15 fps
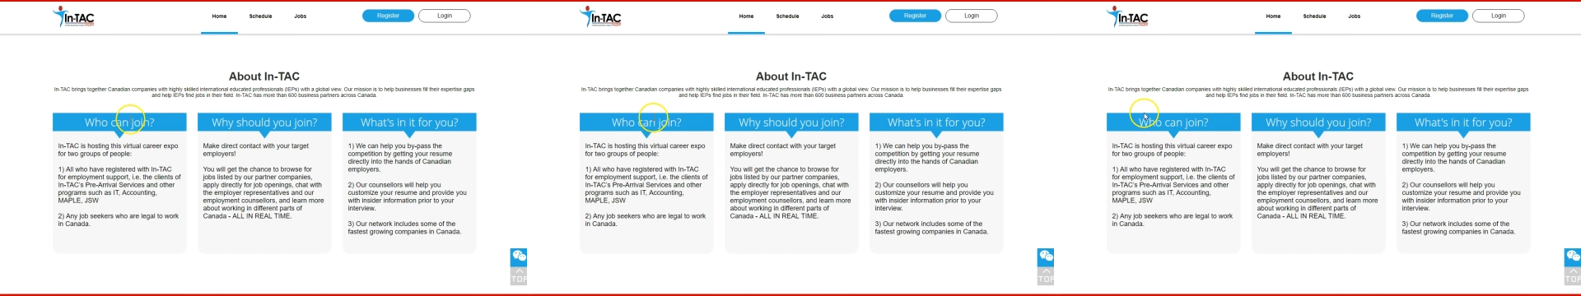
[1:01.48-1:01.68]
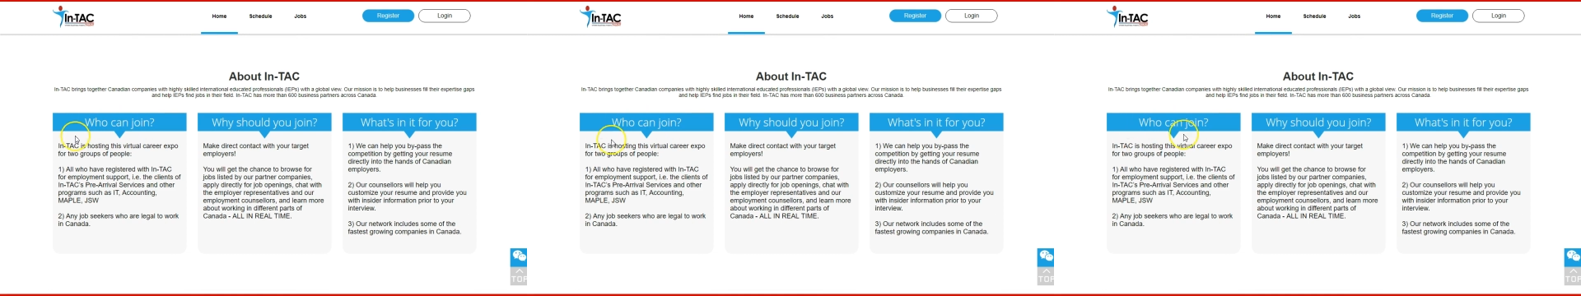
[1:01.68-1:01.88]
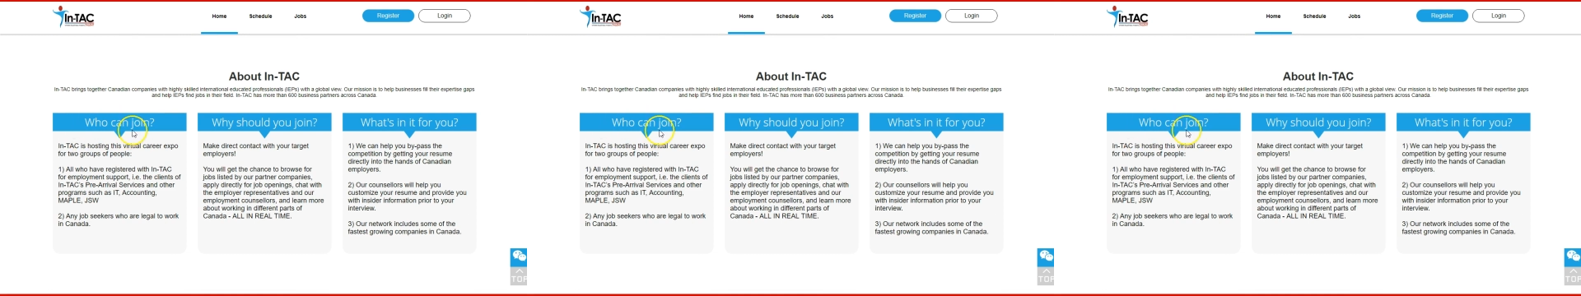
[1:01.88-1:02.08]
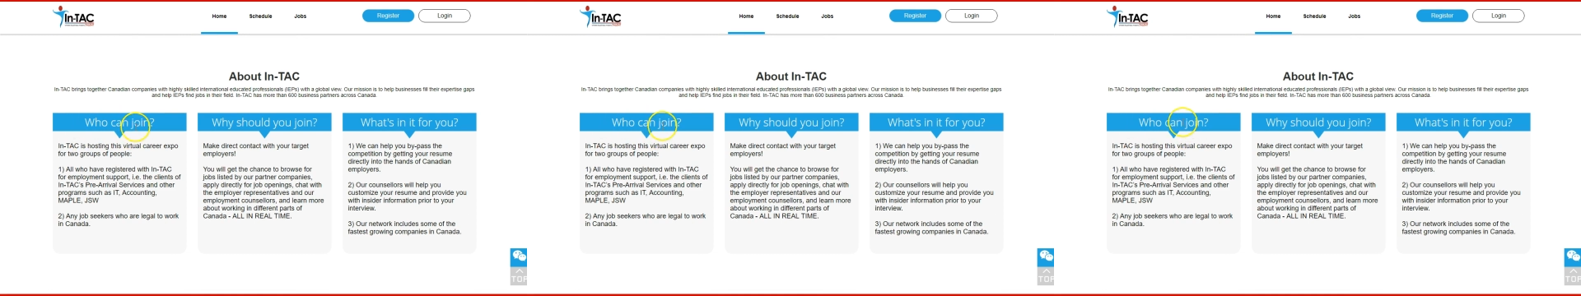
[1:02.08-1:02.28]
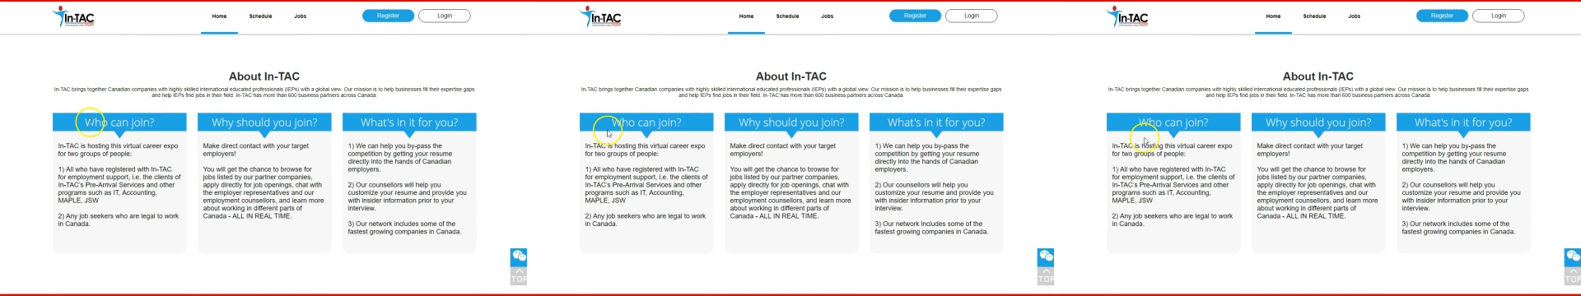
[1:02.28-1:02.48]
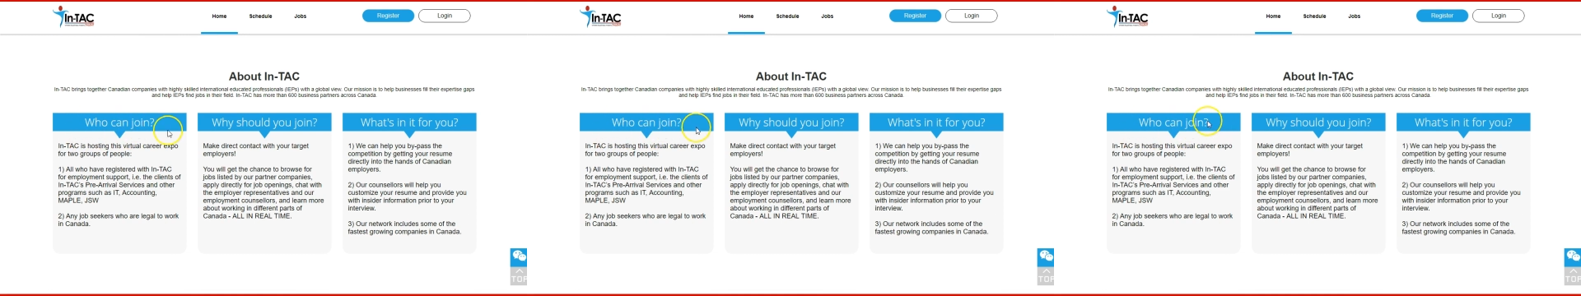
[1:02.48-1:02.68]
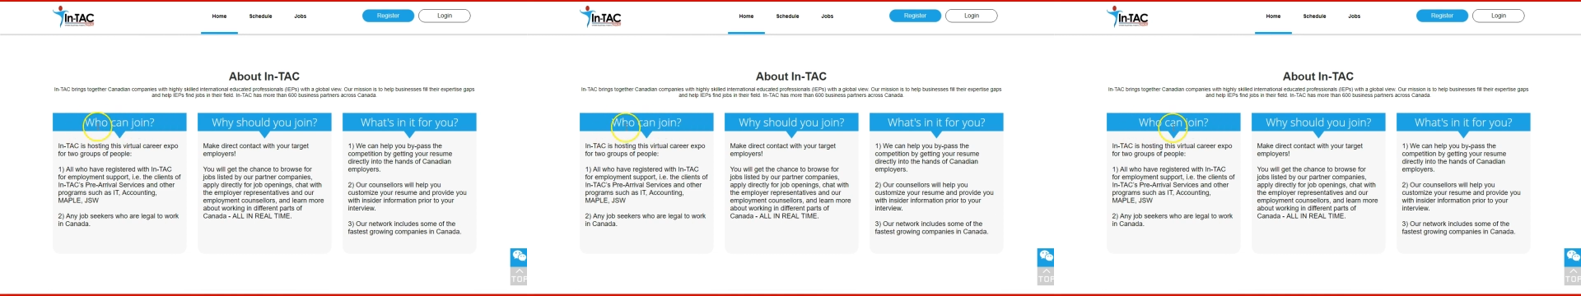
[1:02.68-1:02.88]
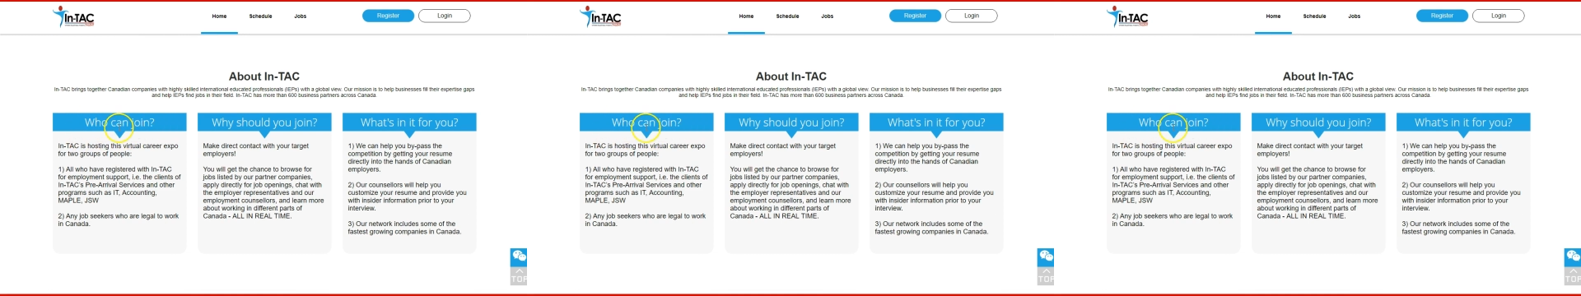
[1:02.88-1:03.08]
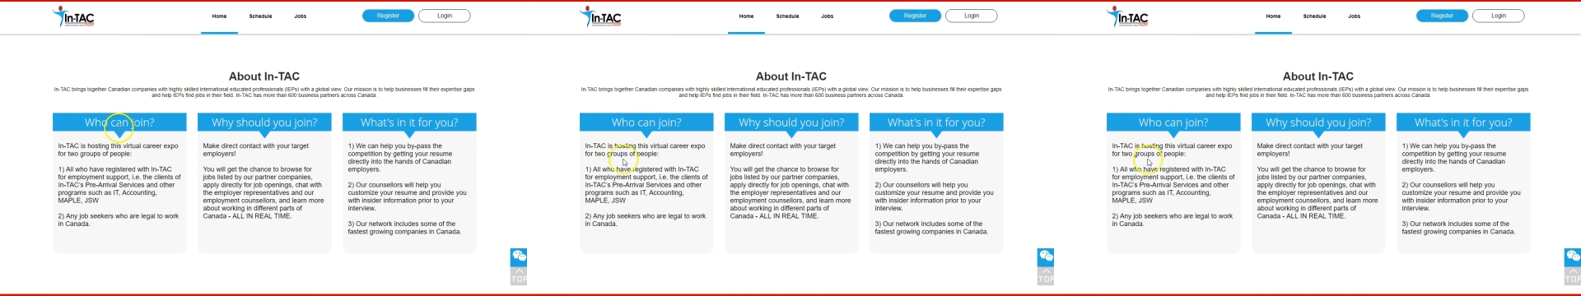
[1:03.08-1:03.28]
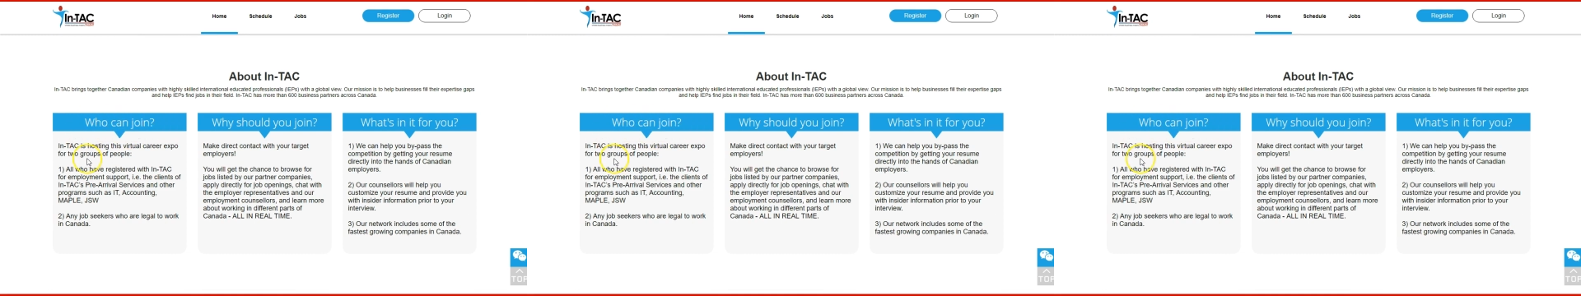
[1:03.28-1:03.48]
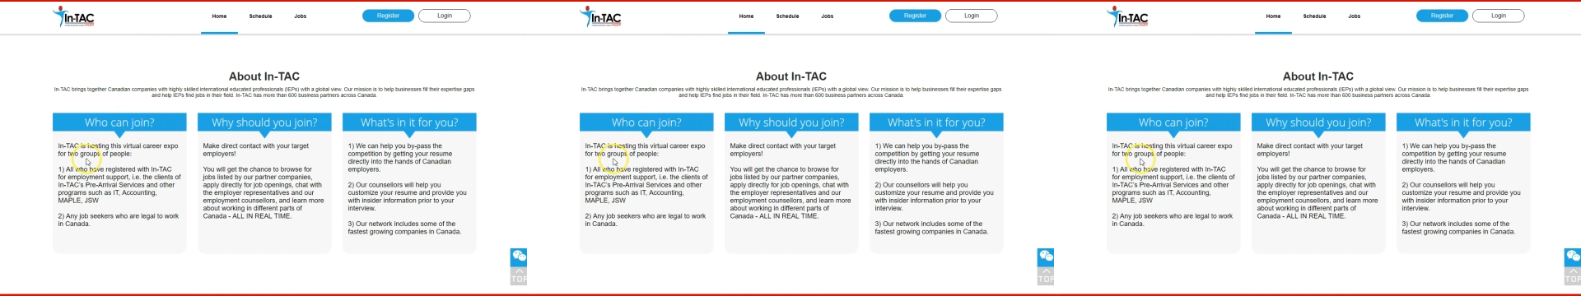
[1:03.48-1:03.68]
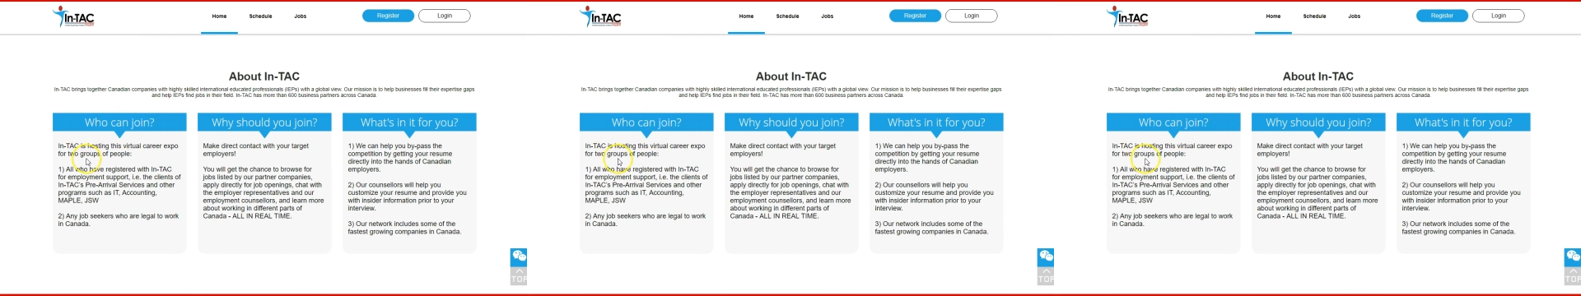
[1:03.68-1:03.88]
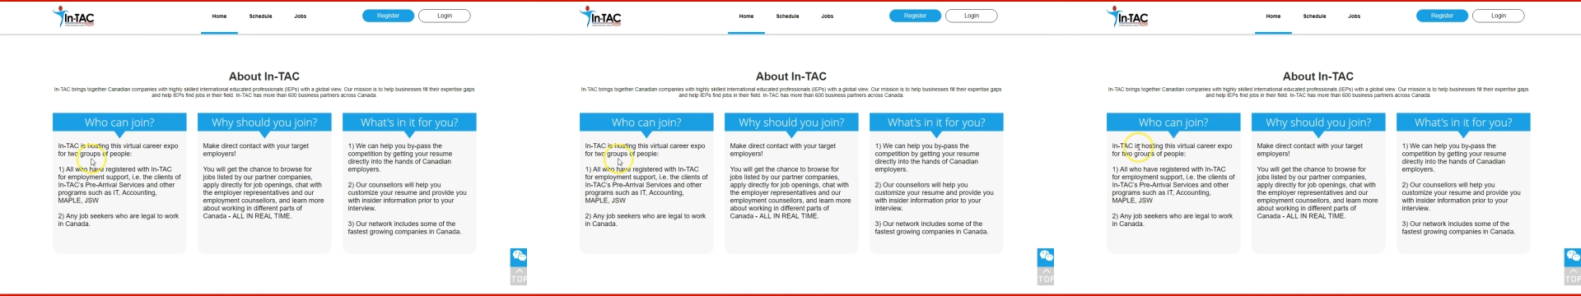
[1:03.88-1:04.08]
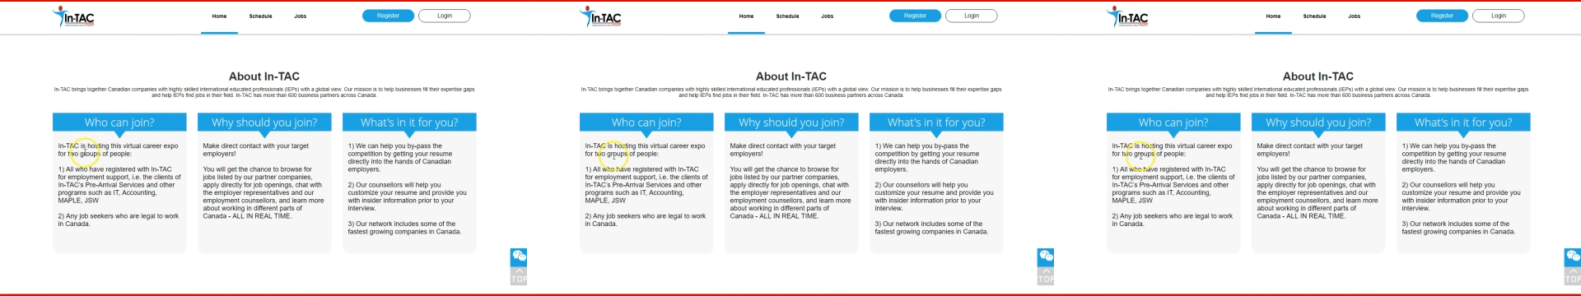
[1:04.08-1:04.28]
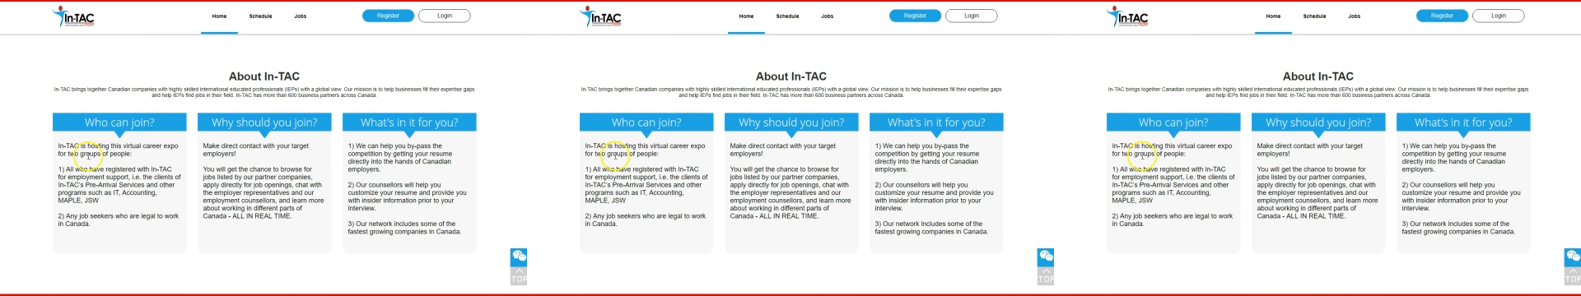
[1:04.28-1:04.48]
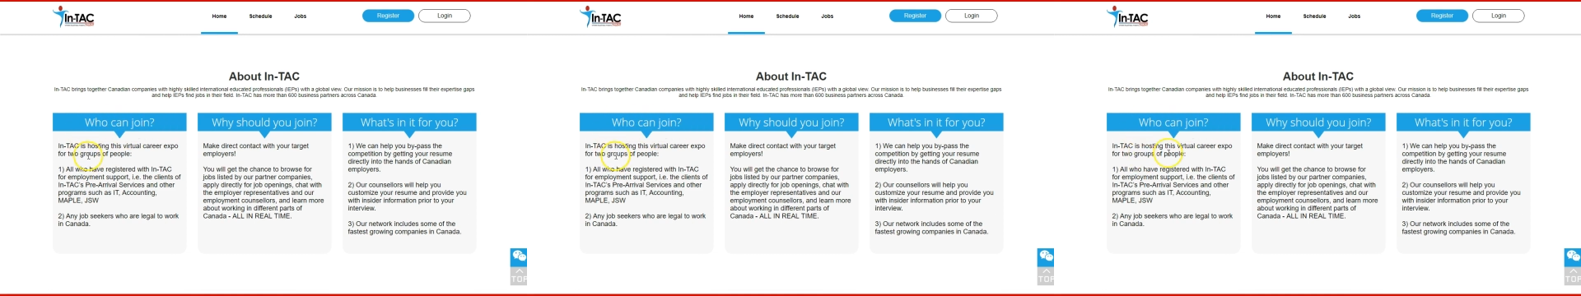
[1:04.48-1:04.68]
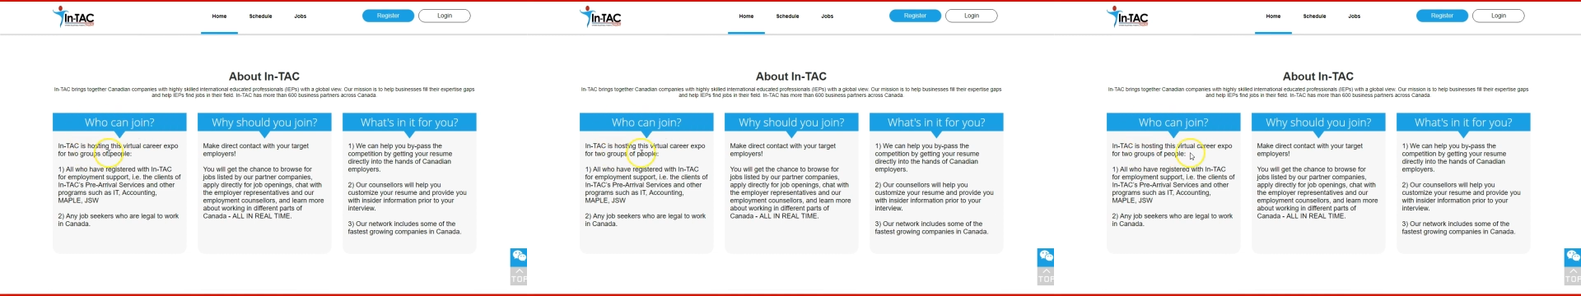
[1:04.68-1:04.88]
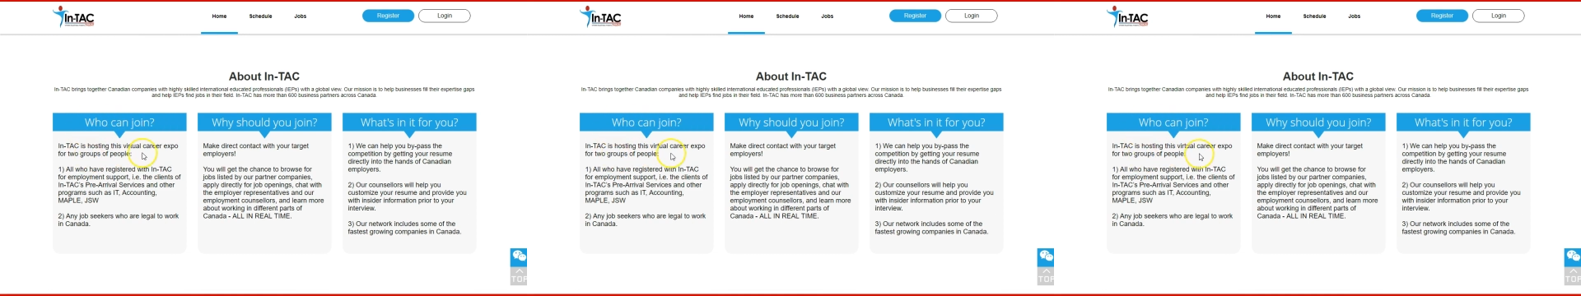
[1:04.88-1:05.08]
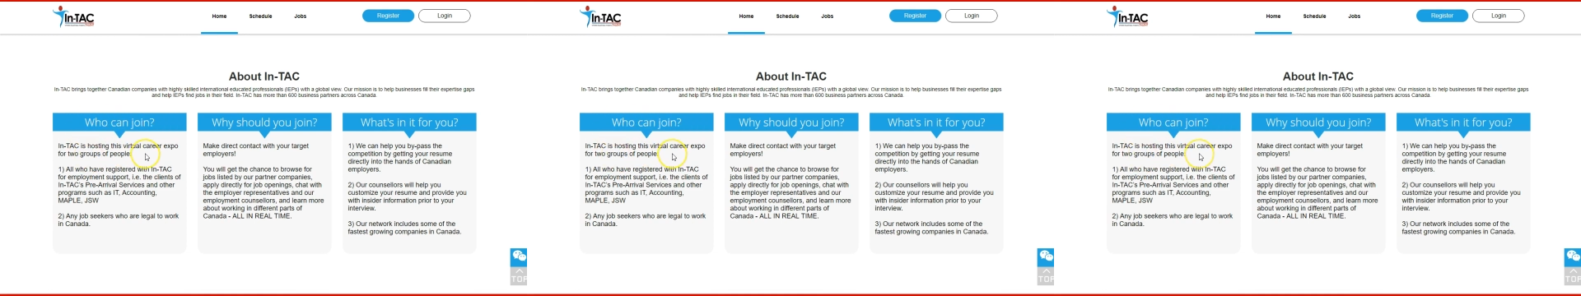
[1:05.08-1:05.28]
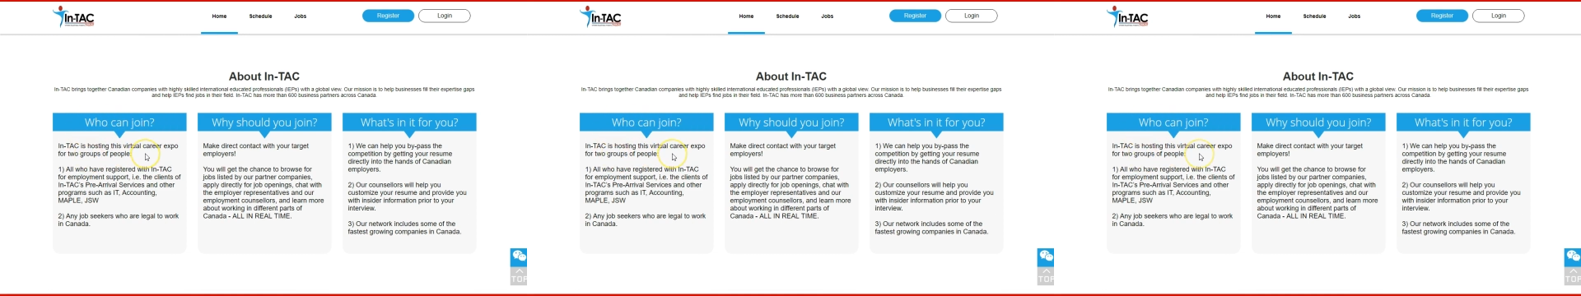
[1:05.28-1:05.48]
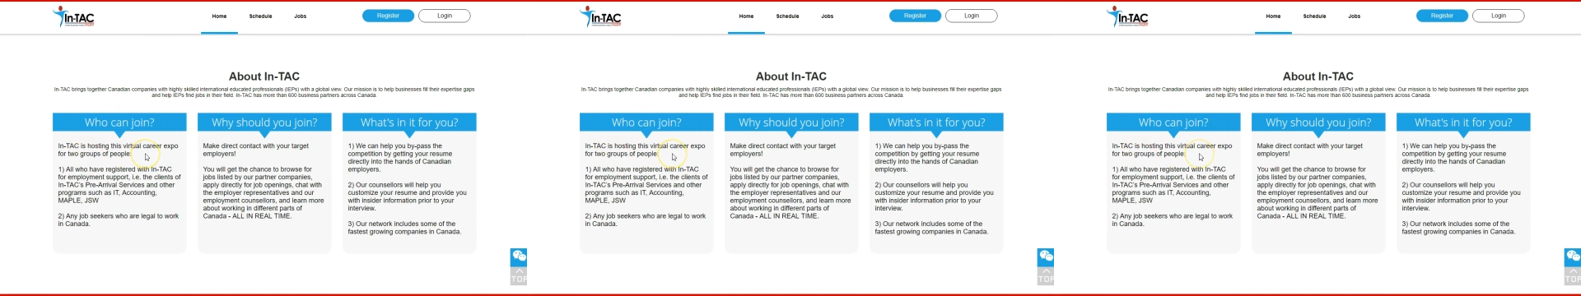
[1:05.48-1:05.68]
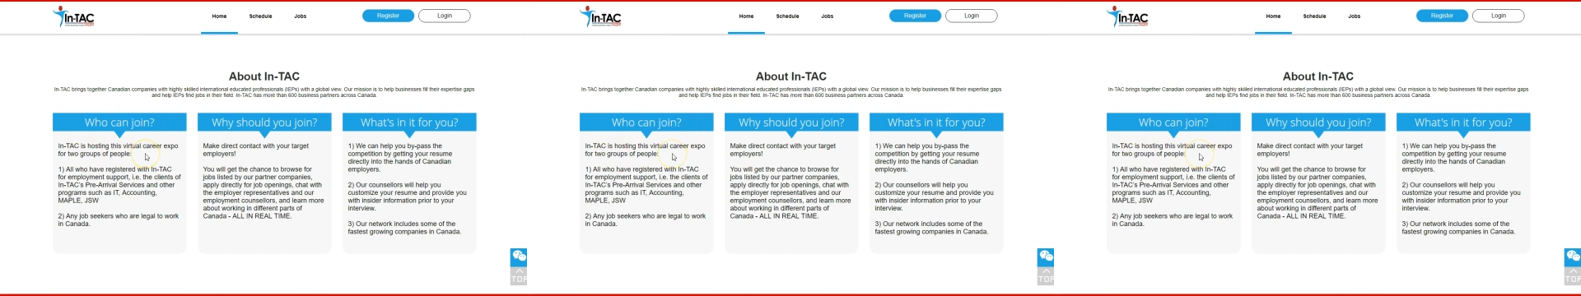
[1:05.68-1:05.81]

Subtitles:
Nobody's mouth can be seen.